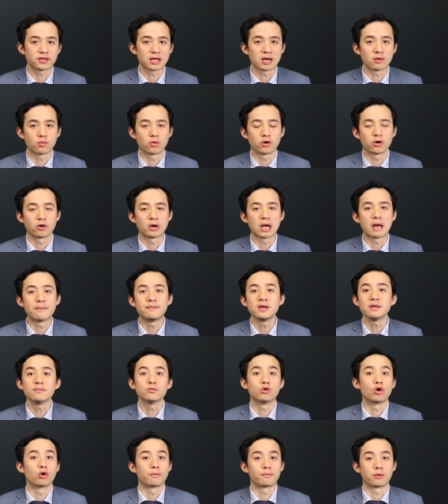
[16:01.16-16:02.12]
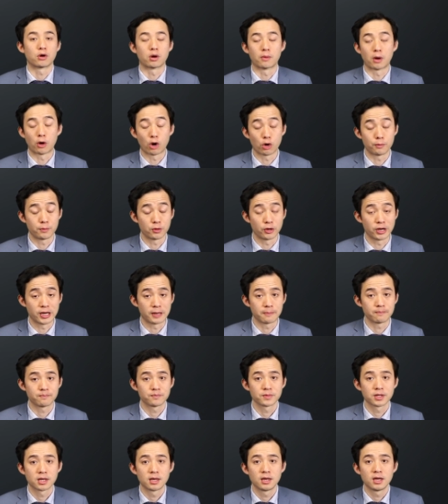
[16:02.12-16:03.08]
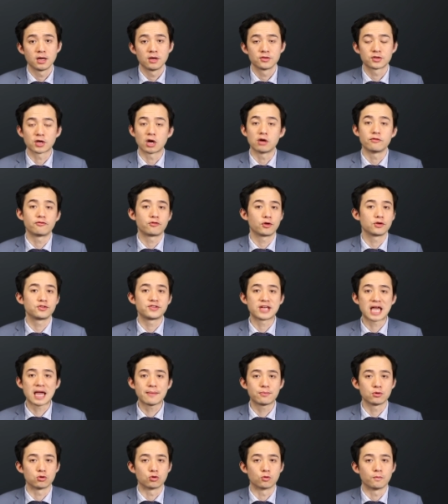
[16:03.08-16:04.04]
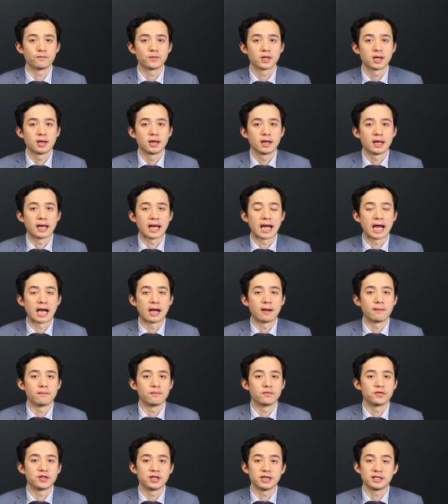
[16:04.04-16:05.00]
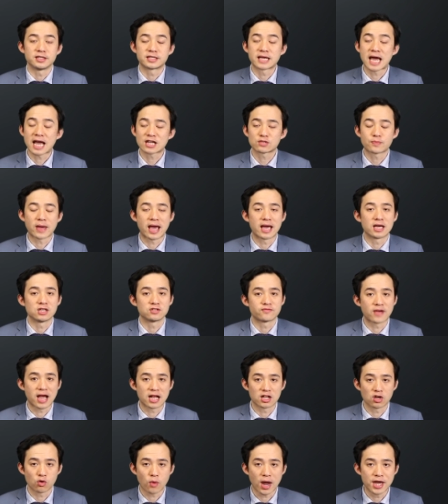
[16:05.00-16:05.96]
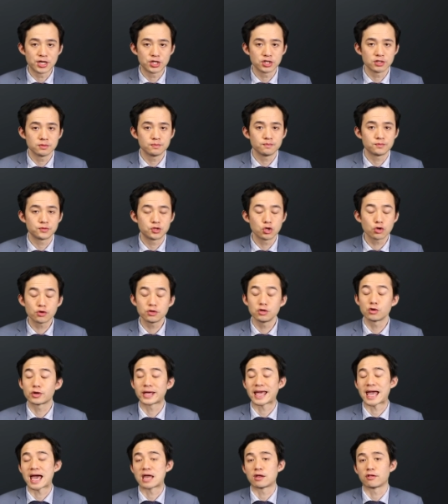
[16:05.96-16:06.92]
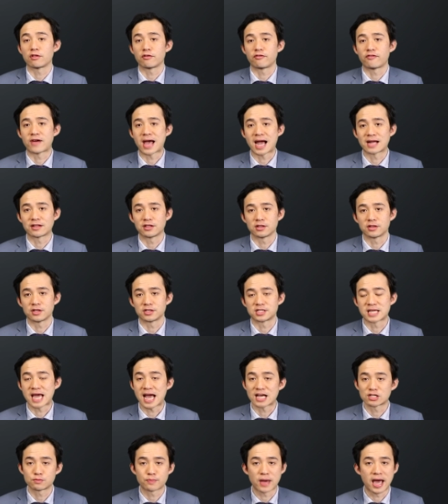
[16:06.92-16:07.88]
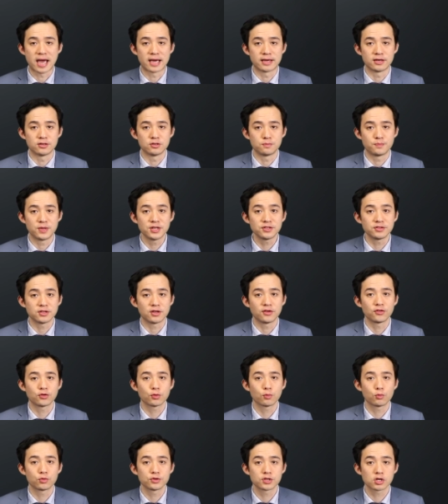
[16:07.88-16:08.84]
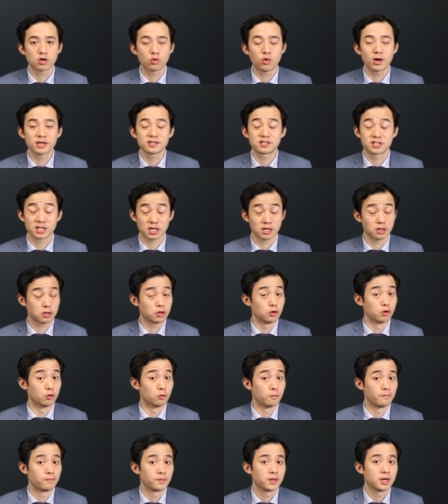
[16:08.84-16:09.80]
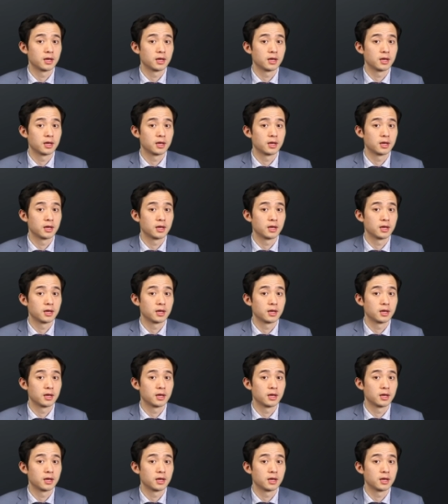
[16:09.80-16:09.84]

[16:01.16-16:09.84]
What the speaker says: that were a bit more appropriate. So, for example, the taxpayer's valuation took into account of the fact that the taxpayer's business was quite cyclical.